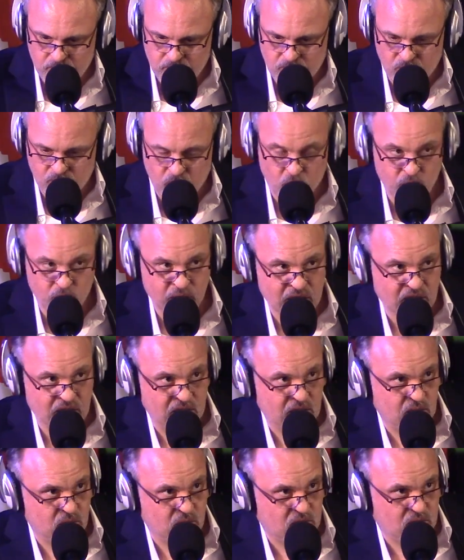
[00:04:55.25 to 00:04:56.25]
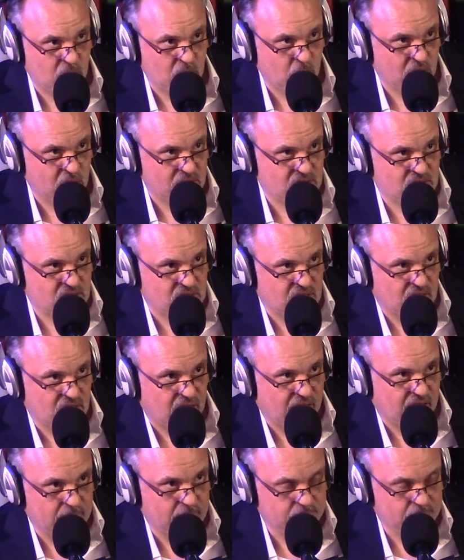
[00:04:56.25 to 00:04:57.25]
already used it once
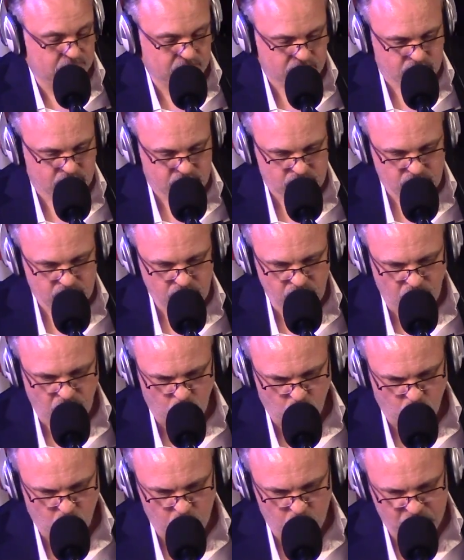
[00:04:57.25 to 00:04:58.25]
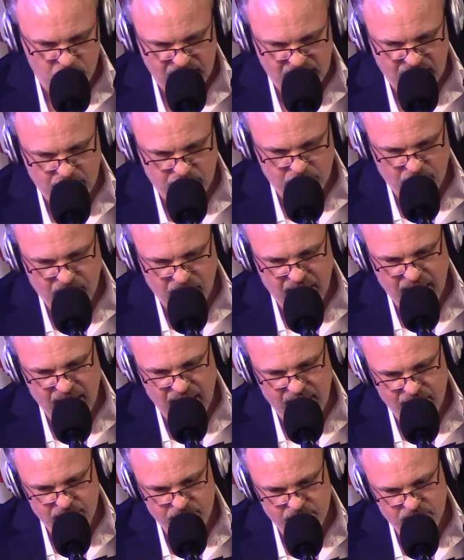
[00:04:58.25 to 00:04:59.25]
tonight. Yep. Warmed it up, I
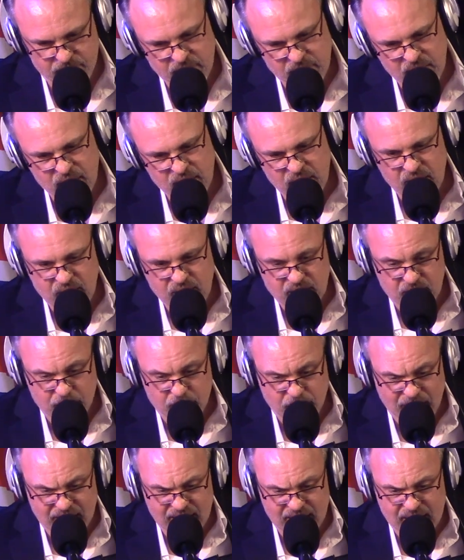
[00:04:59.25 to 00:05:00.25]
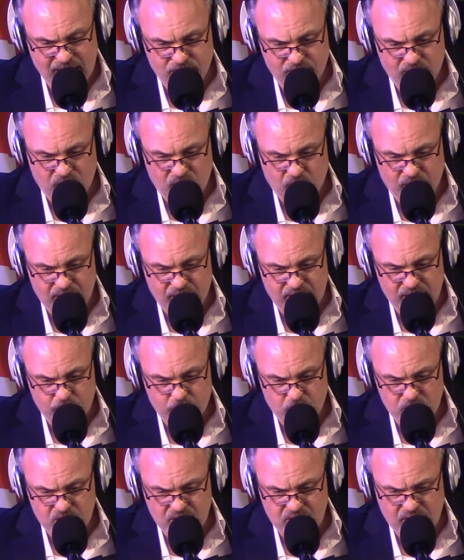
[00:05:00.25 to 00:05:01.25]
have. The panel have no idea
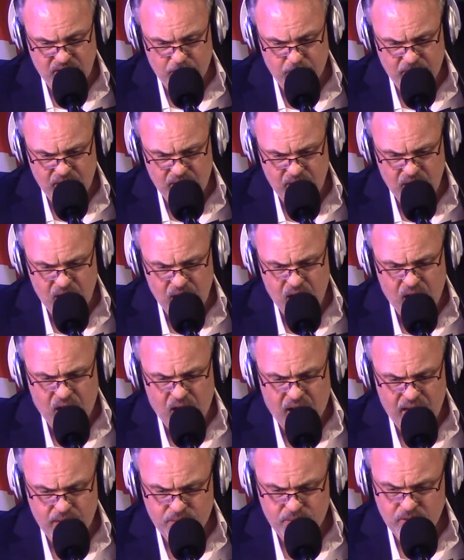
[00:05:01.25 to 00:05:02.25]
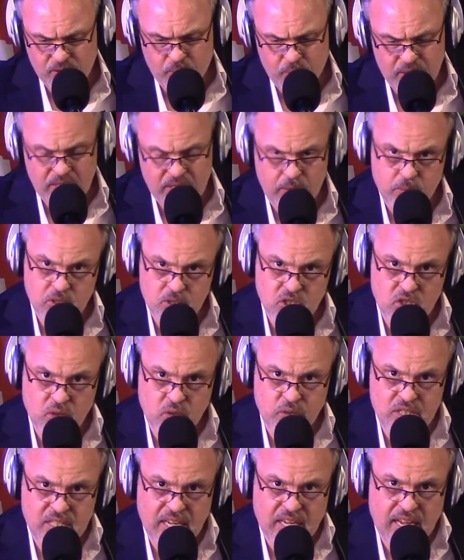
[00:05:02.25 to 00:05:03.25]
what's coming. I have no idea what
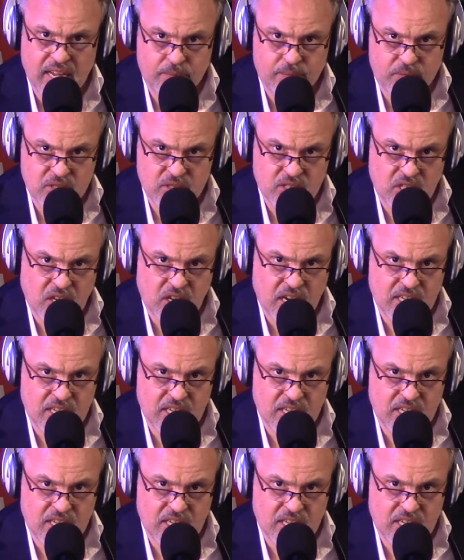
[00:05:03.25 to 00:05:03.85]
stories they have for tonight's